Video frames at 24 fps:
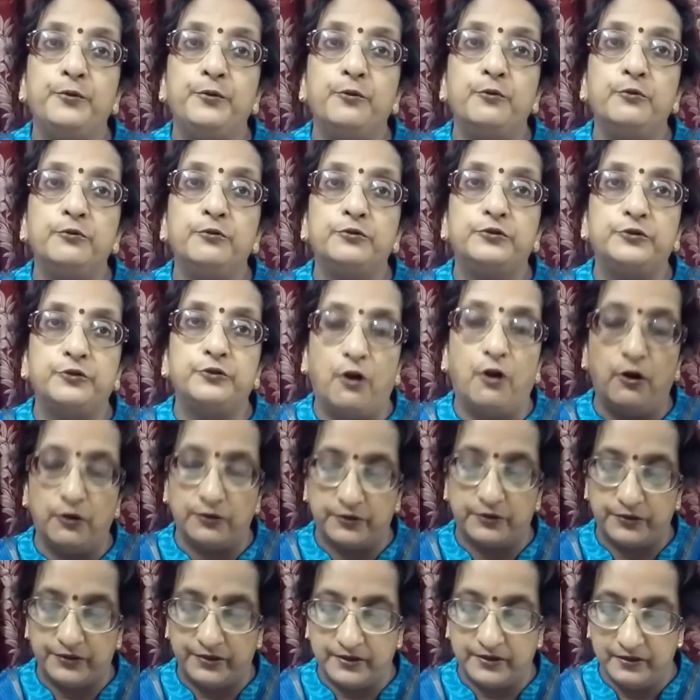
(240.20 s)
blue
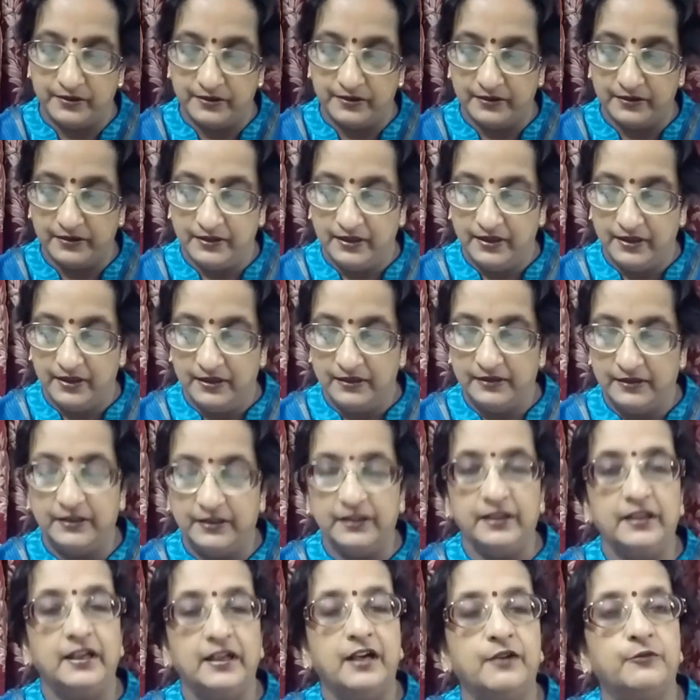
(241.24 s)
dots,
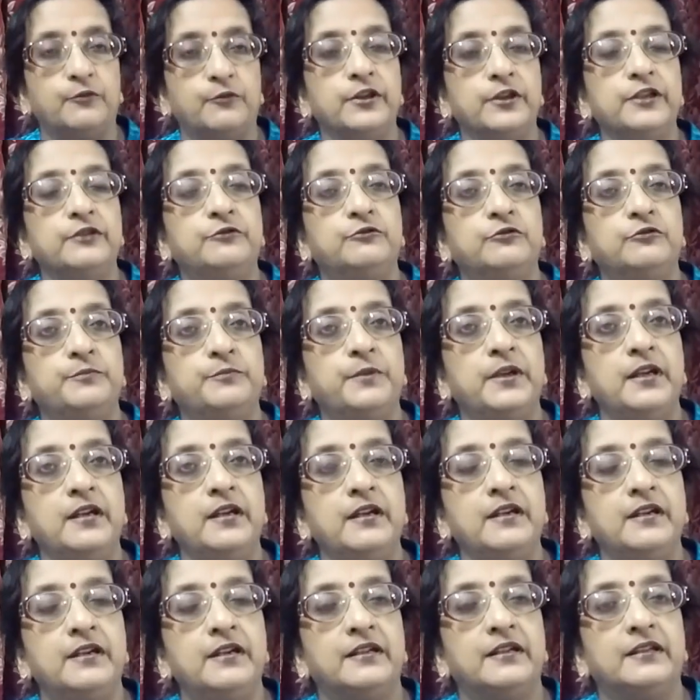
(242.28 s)
they are going to be
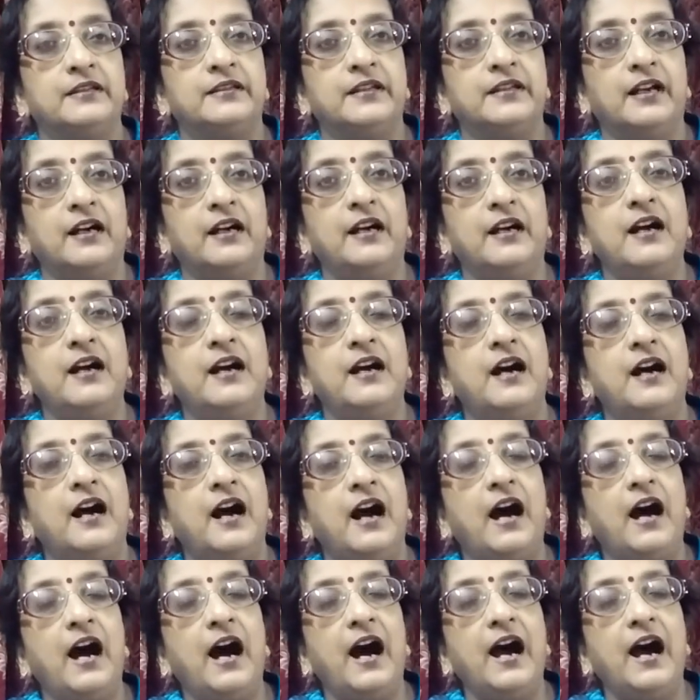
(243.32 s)
the
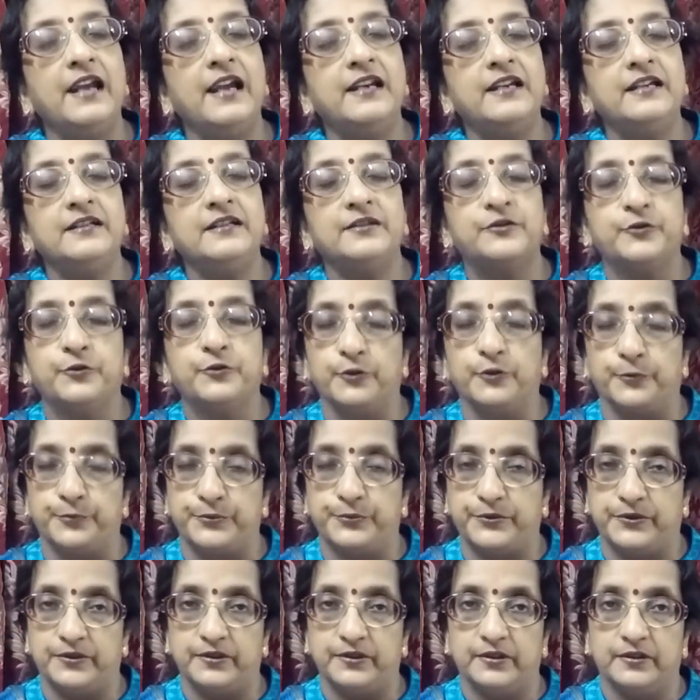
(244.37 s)
island groups.